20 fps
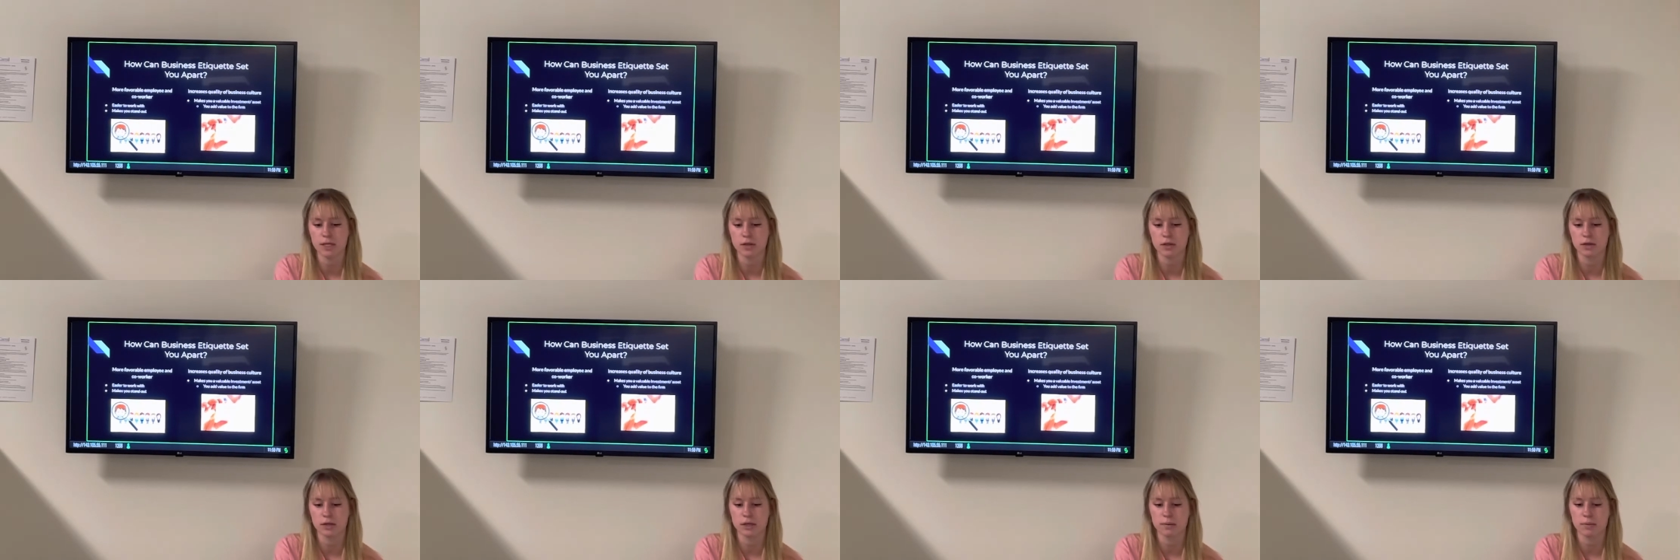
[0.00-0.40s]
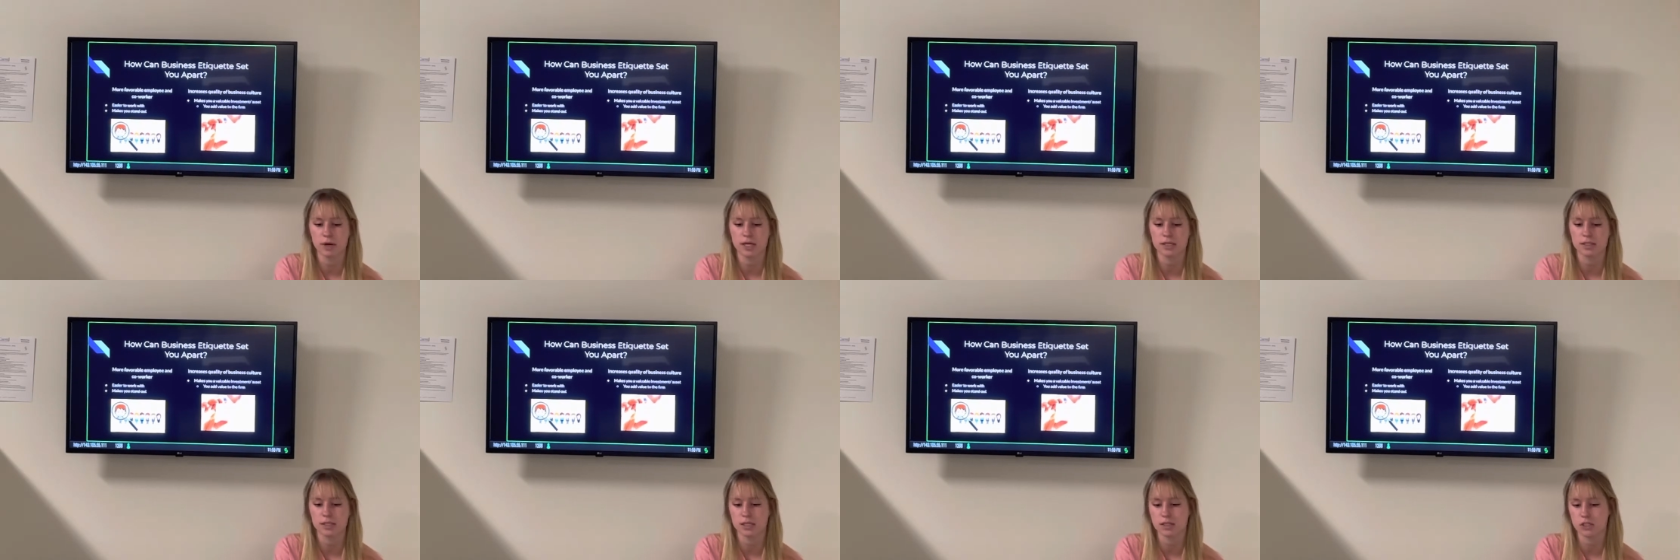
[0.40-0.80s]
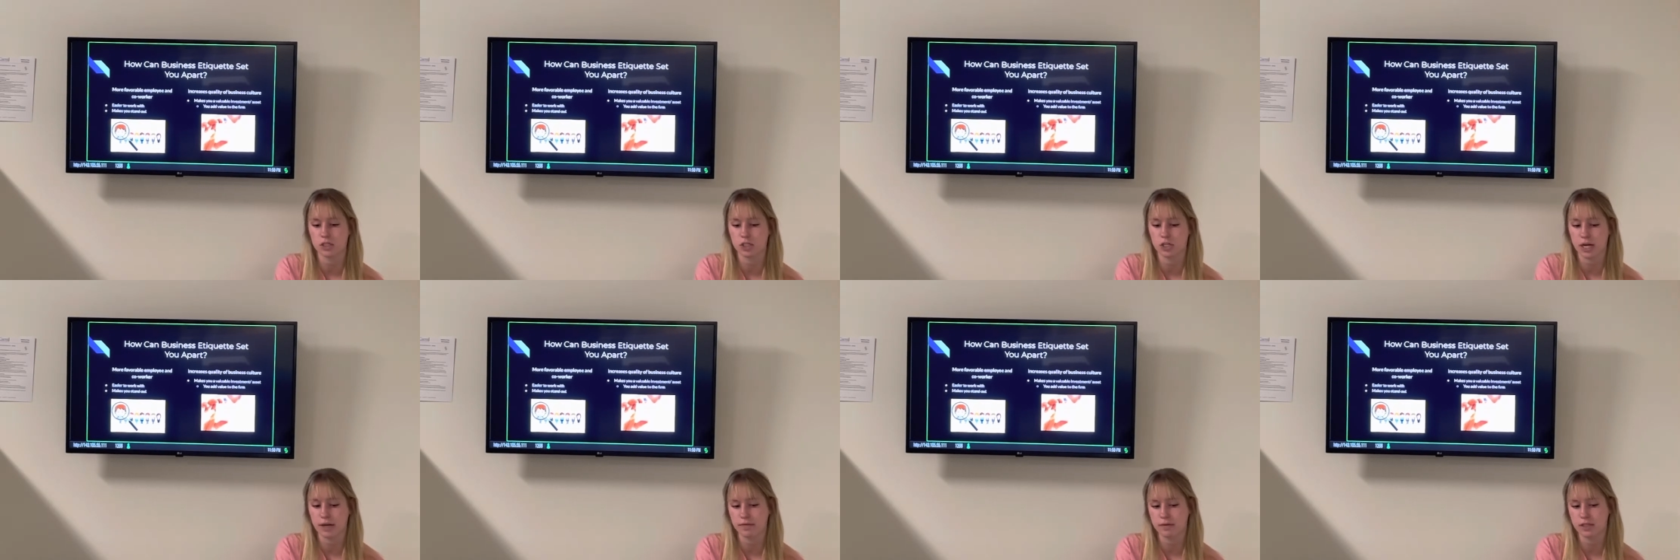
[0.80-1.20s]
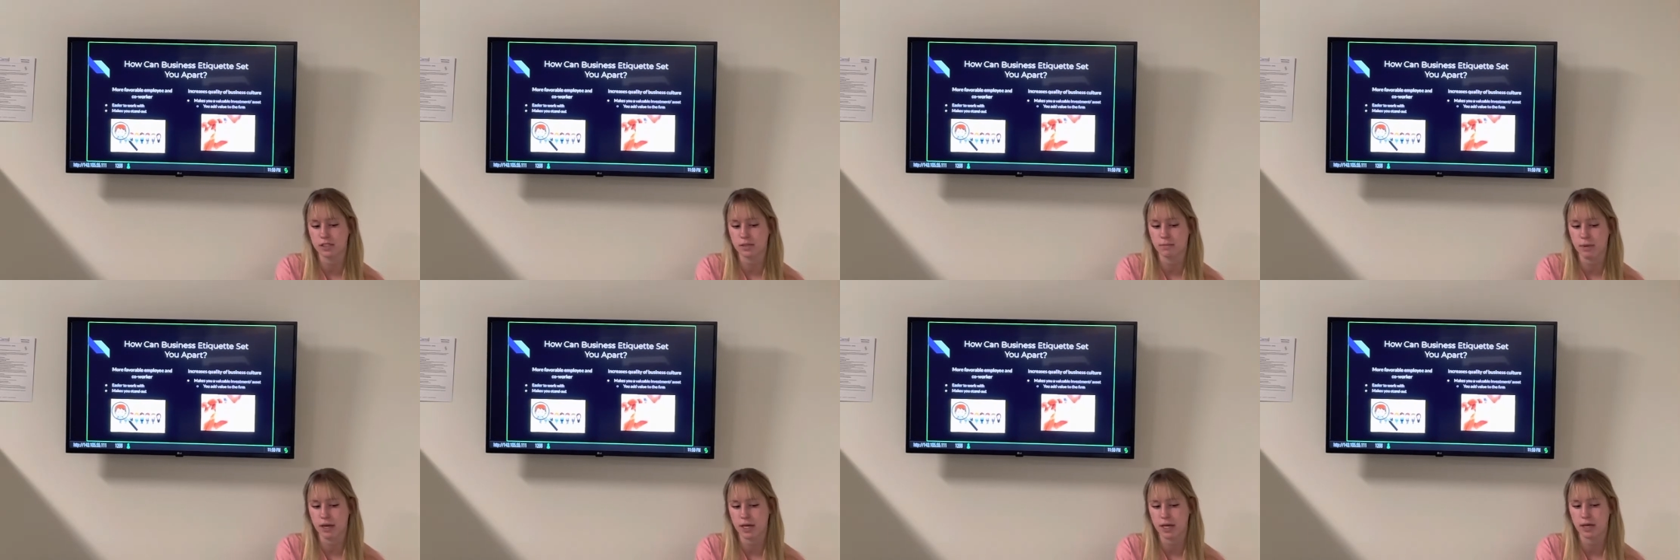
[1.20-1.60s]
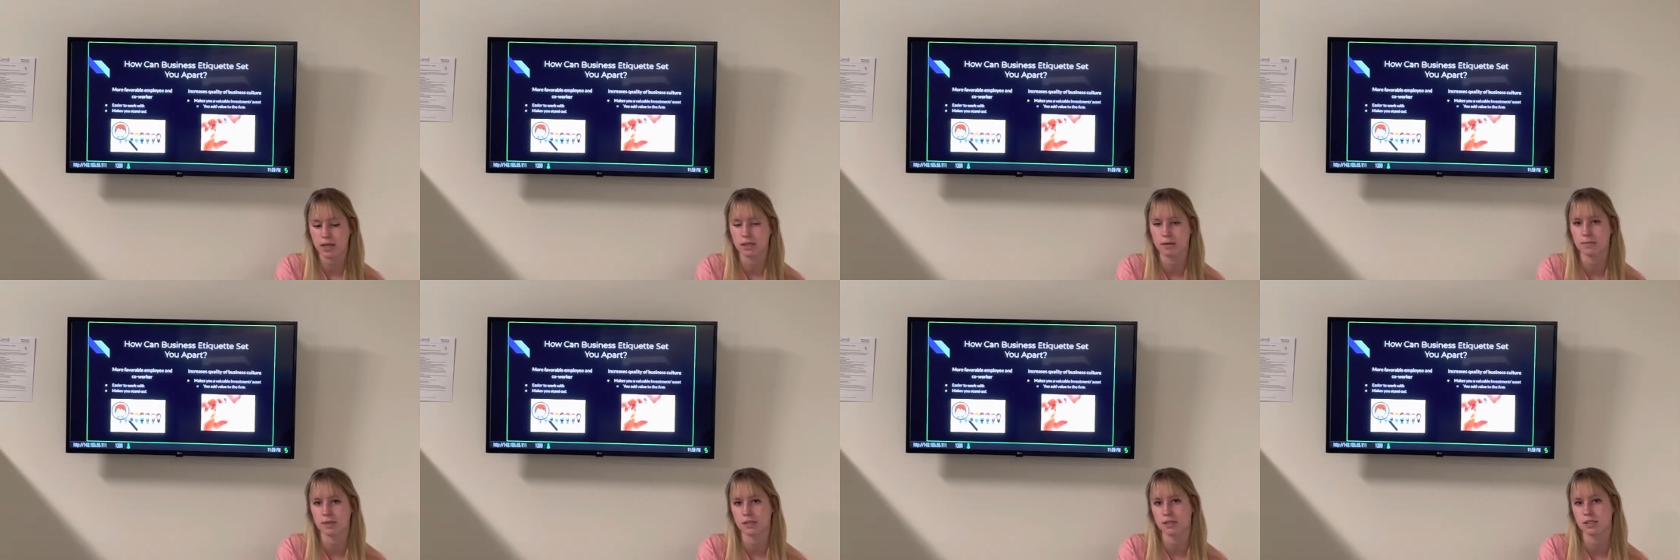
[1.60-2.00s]
learning process, striving to make it in
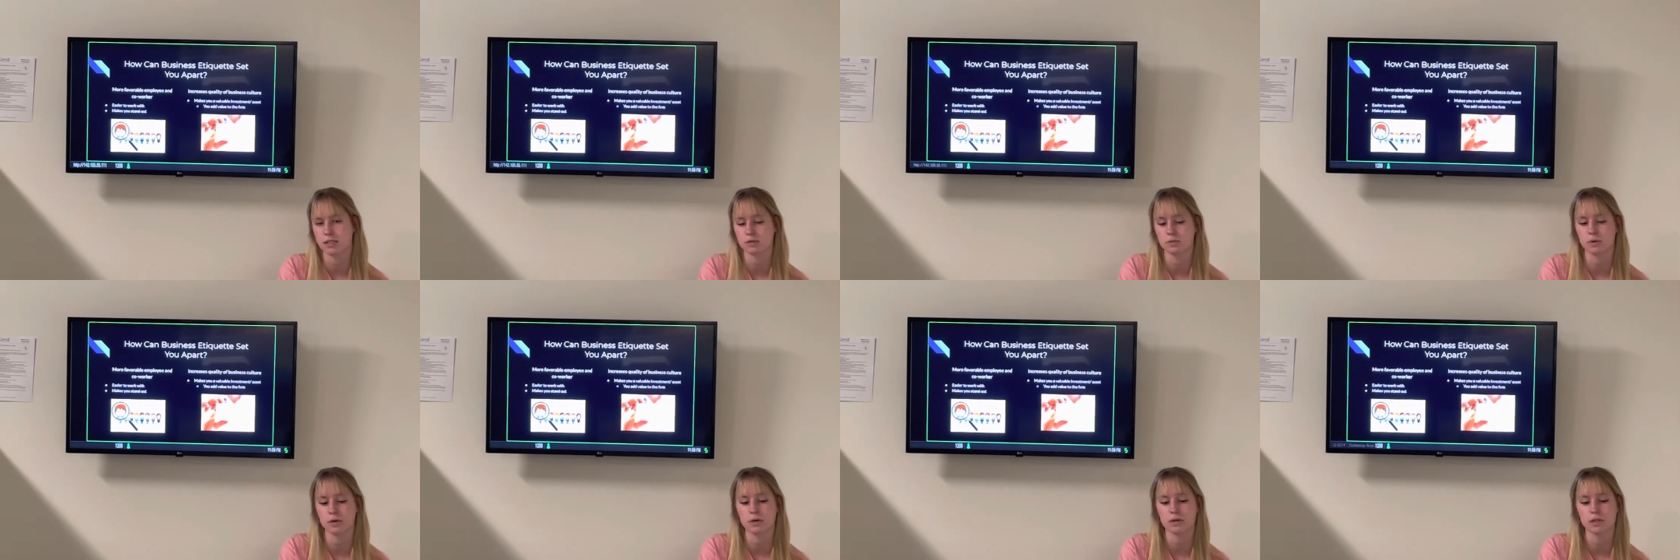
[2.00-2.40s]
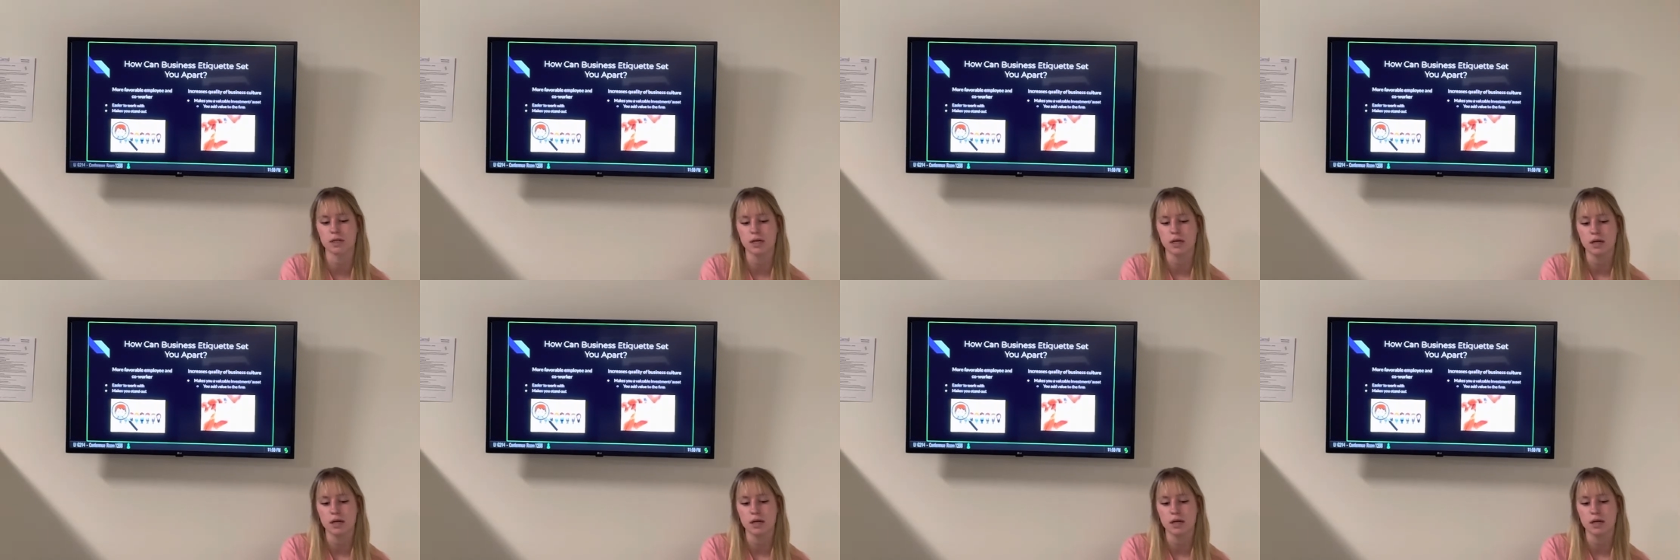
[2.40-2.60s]
the business world.